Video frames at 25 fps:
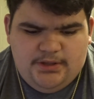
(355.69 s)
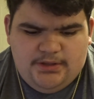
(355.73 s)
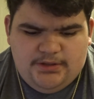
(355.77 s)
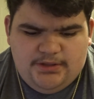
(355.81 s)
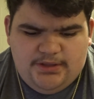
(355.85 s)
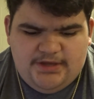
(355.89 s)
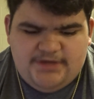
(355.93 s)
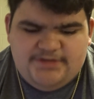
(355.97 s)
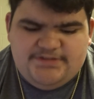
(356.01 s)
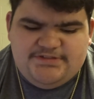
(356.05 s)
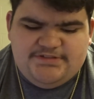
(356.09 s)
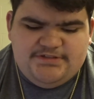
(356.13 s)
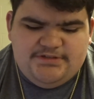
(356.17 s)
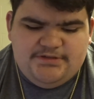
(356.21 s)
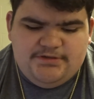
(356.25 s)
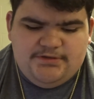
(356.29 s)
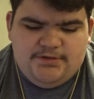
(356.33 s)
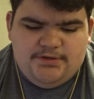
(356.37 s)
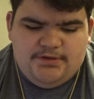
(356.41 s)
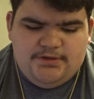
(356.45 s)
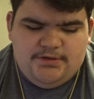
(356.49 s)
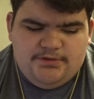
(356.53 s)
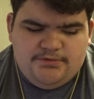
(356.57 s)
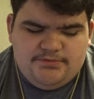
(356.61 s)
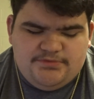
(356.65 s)
last
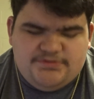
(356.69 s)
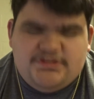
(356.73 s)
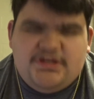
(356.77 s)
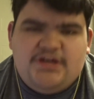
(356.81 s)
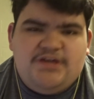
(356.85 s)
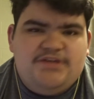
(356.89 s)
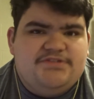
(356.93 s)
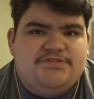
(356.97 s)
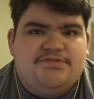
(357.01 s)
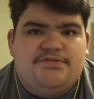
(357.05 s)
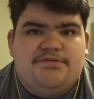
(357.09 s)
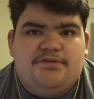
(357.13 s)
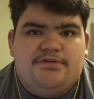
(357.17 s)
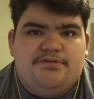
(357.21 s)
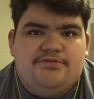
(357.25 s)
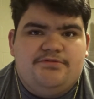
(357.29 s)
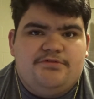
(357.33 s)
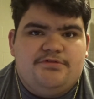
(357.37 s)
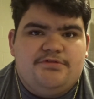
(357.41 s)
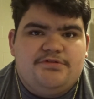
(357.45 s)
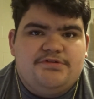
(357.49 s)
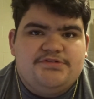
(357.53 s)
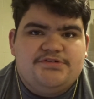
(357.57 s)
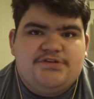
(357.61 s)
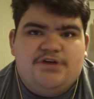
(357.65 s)
year it was high school of
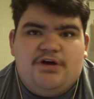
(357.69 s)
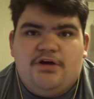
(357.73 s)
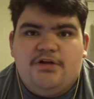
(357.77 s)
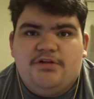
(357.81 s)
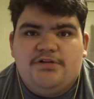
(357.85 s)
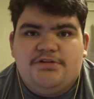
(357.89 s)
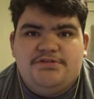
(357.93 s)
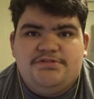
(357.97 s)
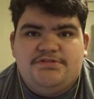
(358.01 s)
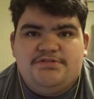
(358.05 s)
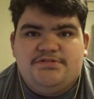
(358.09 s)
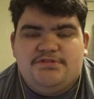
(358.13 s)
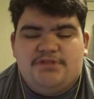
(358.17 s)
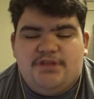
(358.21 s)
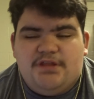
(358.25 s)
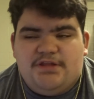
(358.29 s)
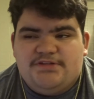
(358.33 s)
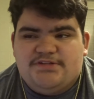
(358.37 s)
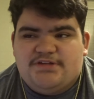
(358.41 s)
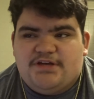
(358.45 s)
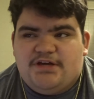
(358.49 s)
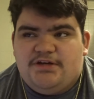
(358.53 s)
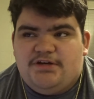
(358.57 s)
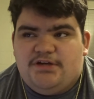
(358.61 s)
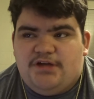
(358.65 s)
course college
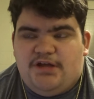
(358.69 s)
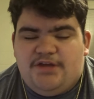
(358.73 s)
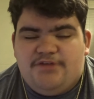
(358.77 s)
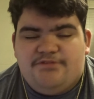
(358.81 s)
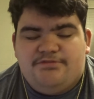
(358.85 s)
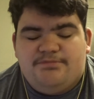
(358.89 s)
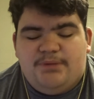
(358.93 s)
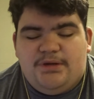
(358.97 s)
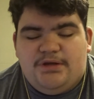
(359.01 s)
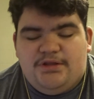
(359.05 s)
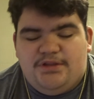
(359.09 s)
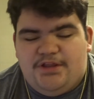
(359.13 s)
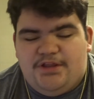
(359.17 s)
has kind of effed my